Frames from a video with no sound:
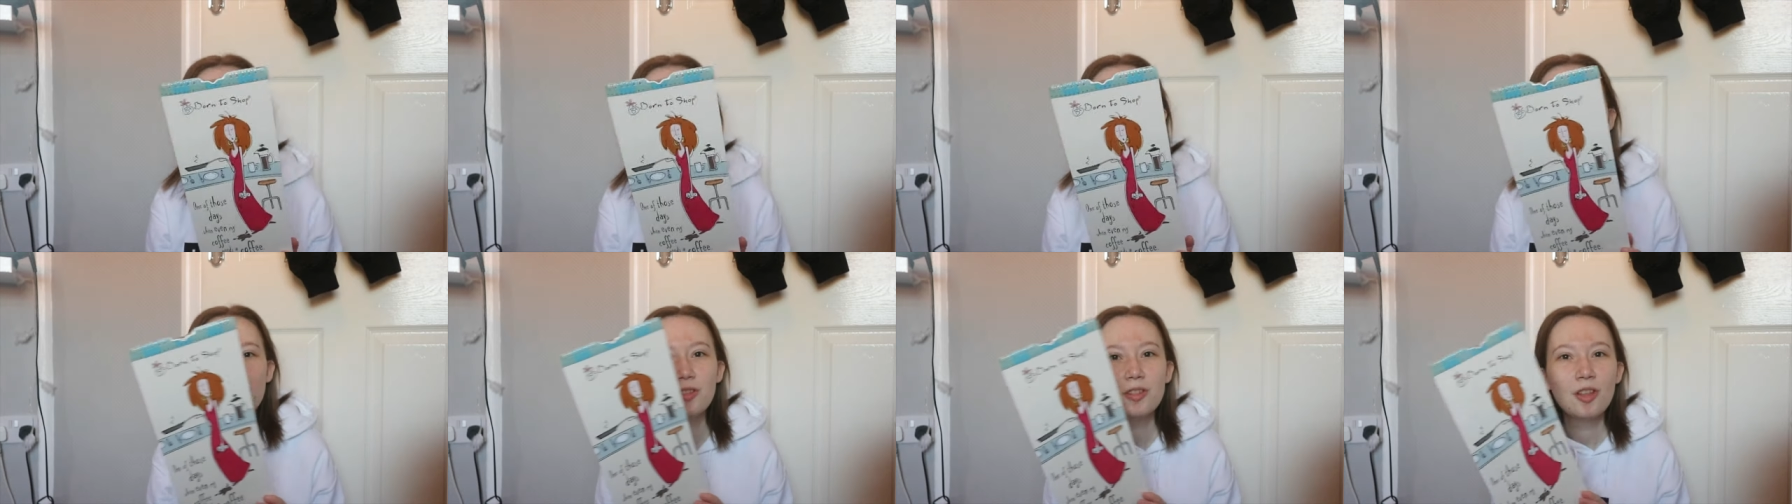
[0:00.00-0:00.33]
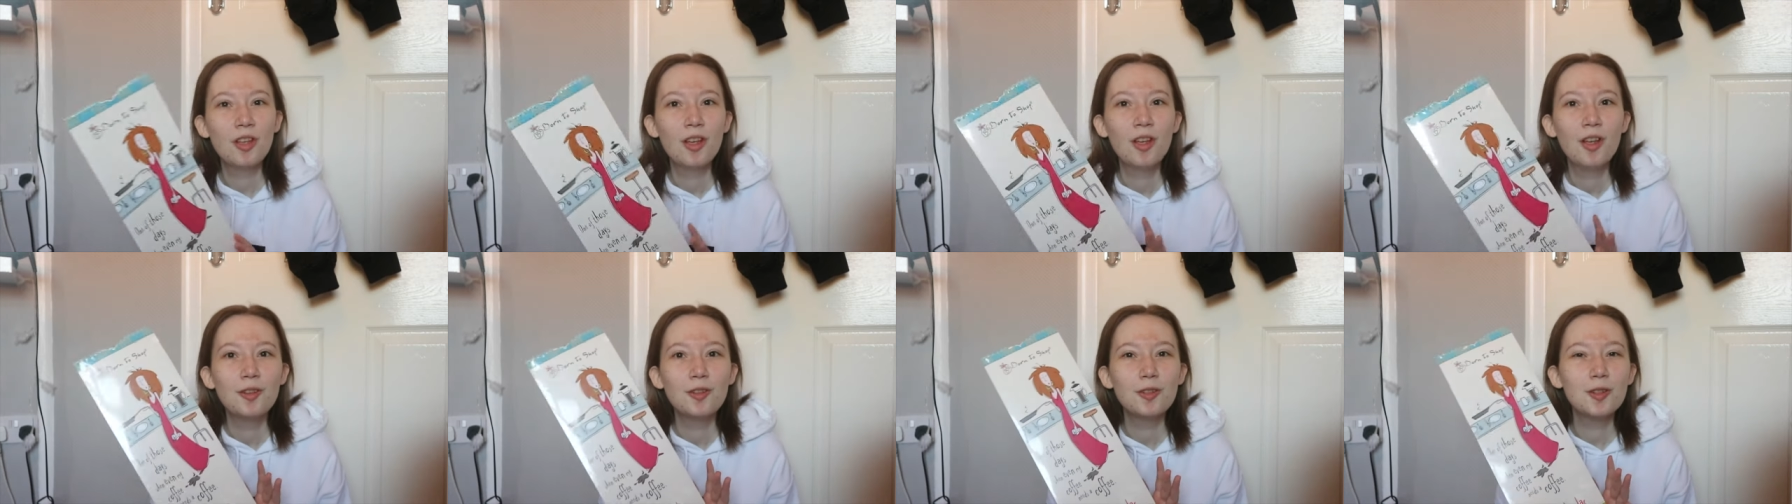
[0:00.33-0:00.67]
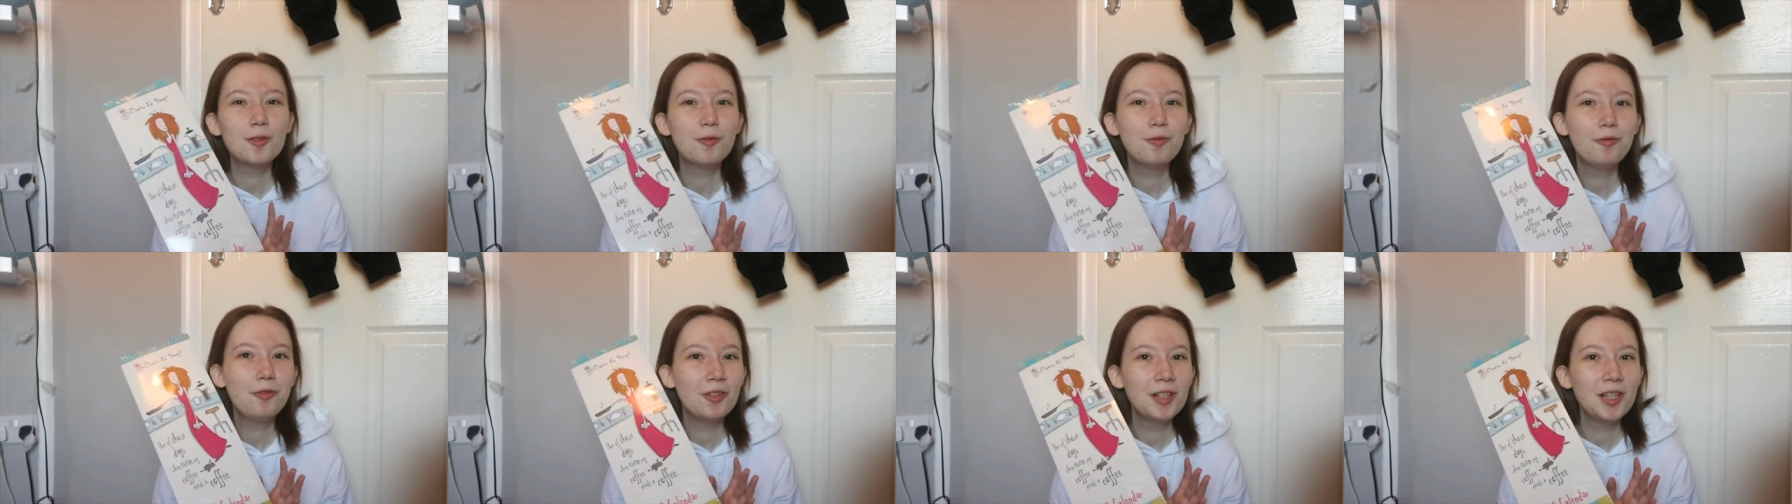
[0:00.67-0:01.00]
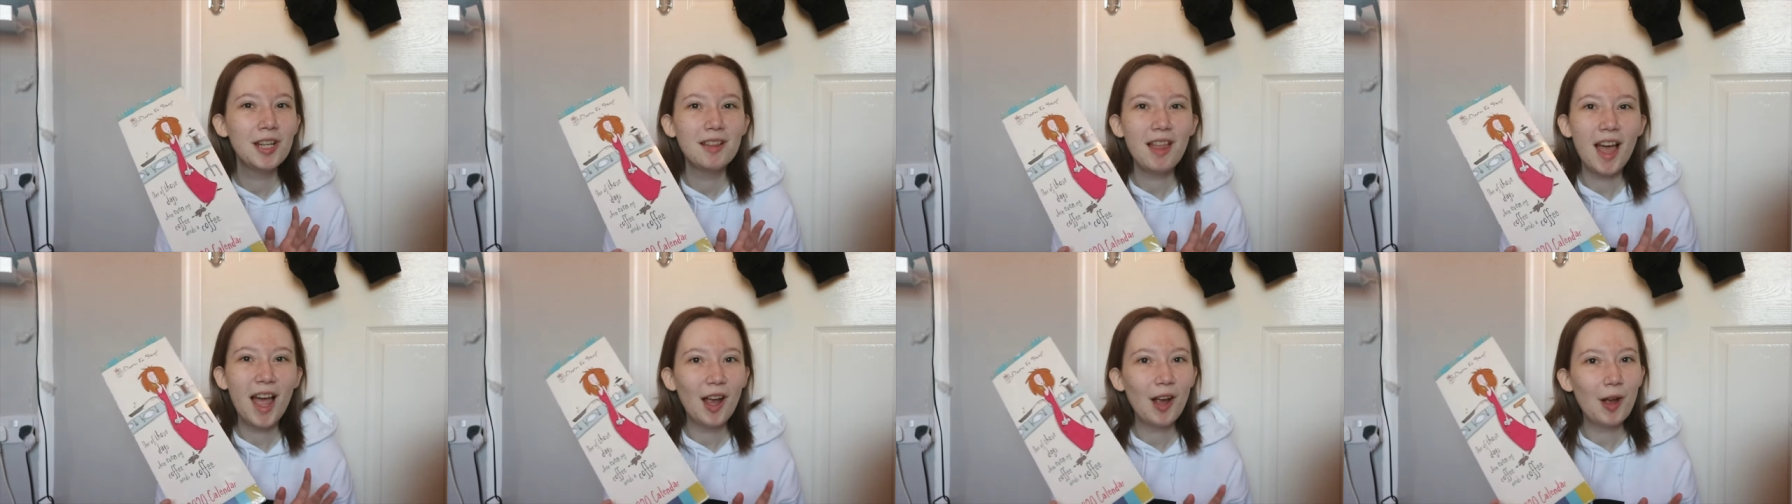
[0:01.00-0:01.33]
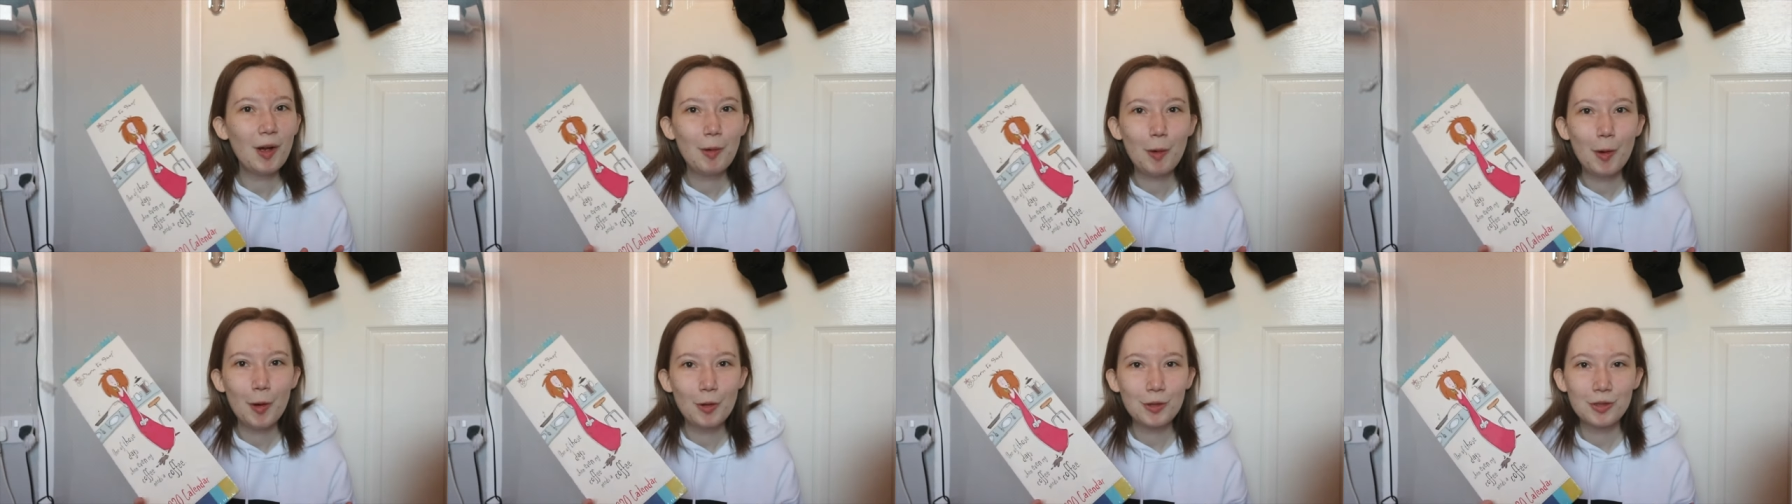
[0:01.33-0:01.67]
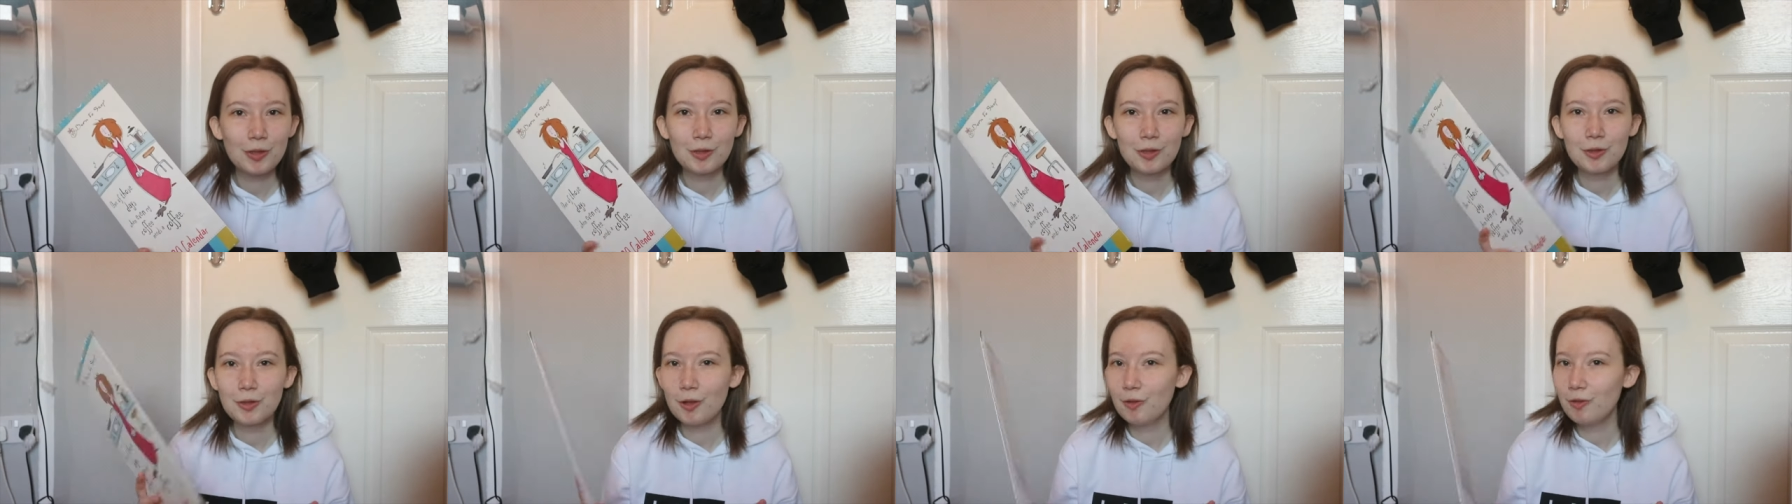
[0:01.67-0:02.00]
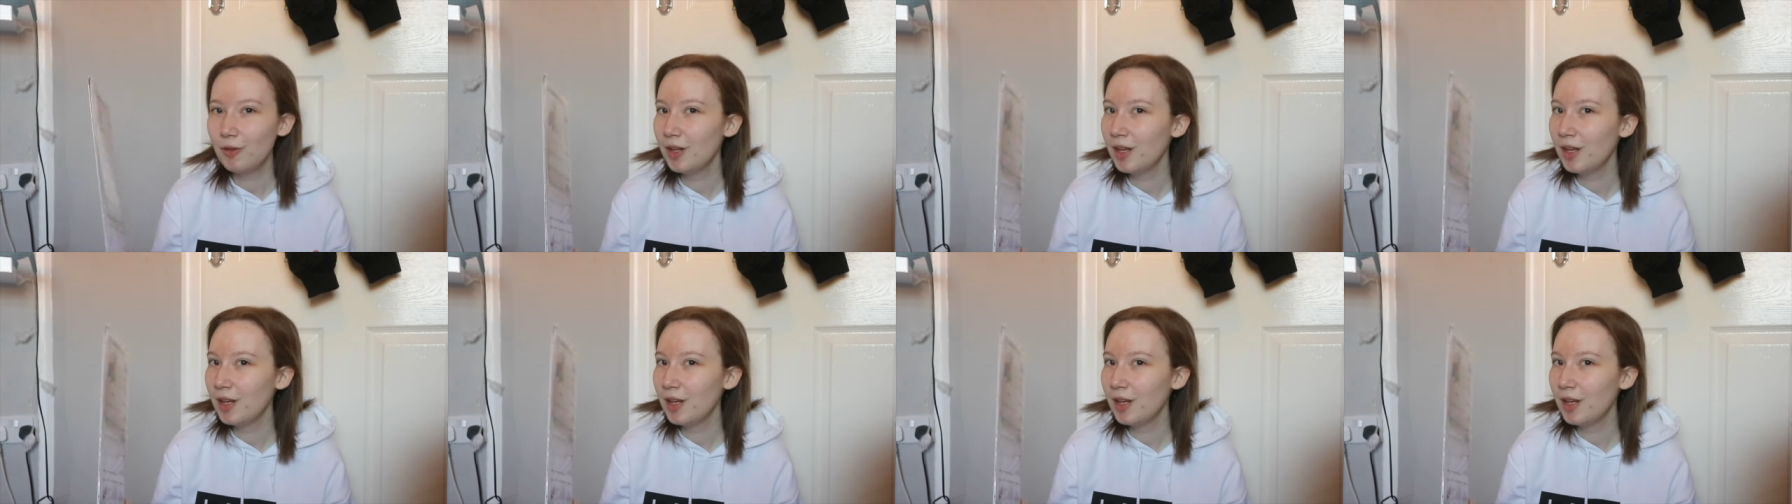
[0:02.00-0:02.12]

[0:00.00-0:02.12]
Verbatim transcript: Just funny like quotes and stuff,